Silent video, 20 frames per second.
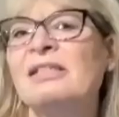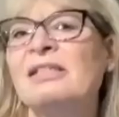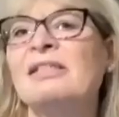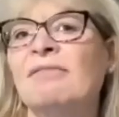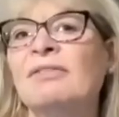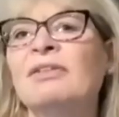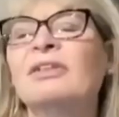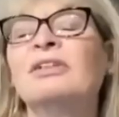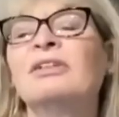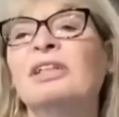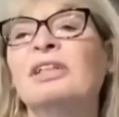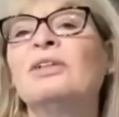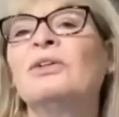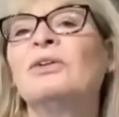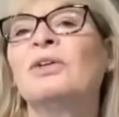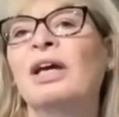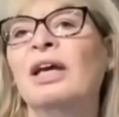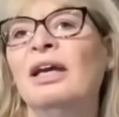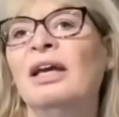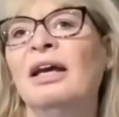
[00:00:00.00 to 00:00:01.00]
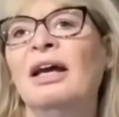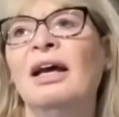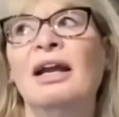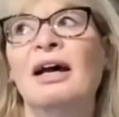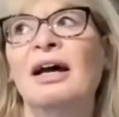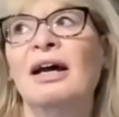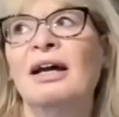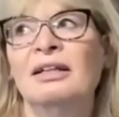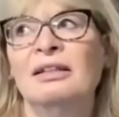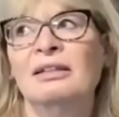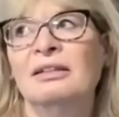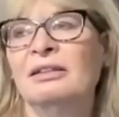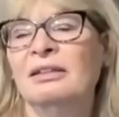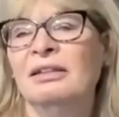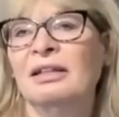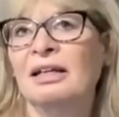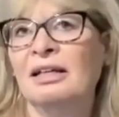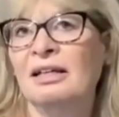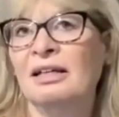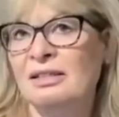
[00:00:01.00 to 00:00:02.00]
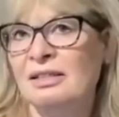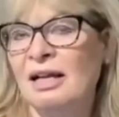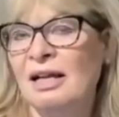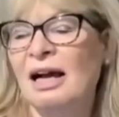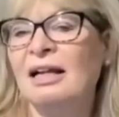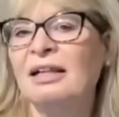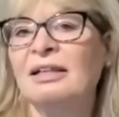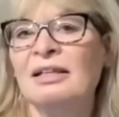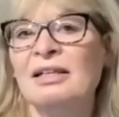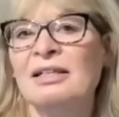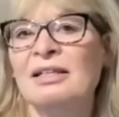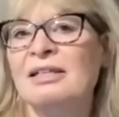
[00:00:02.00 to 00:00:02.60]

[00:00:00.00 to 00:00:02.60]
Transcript: definitely okay. And I, yeah, exactly.